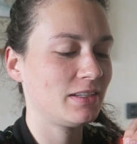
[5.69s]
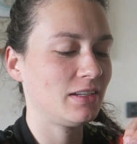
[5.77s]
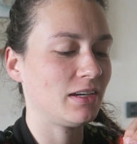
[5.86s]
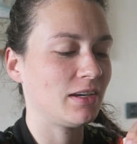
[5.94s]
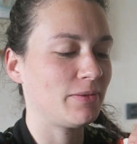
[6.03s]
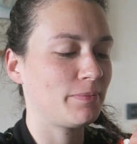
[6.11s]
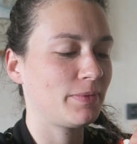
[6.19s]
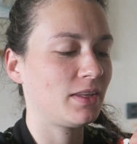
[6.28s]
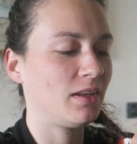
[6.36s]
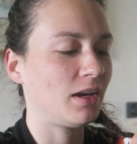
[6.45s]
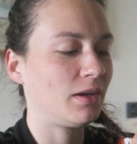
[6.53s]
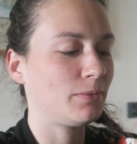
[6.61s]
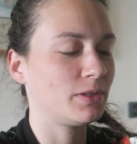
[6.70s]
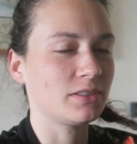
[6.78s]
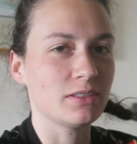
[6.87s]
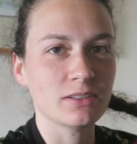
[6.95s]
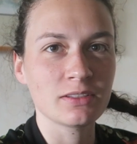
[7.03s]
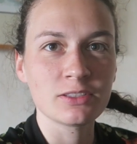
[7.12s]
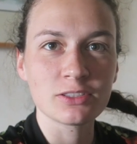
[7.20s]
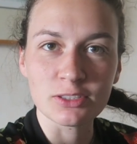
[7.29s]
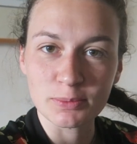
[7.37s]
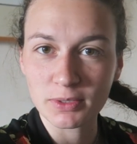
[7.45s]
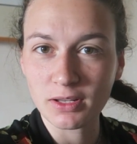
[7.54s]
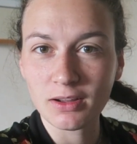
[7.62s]
Um, the night wasn't
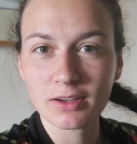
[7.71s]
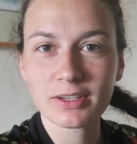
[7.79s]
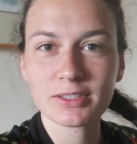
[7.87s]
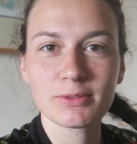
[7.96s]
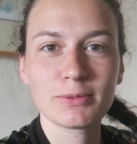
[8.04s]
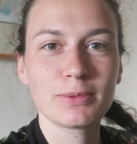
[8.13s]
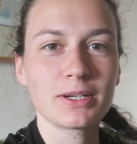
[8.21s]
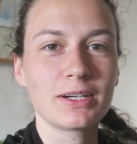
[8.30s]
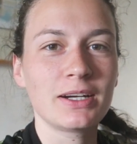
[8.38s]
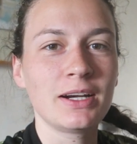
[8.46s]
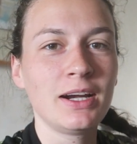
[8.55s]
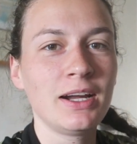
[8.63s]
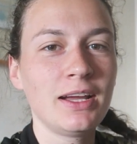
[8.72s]
super long because we were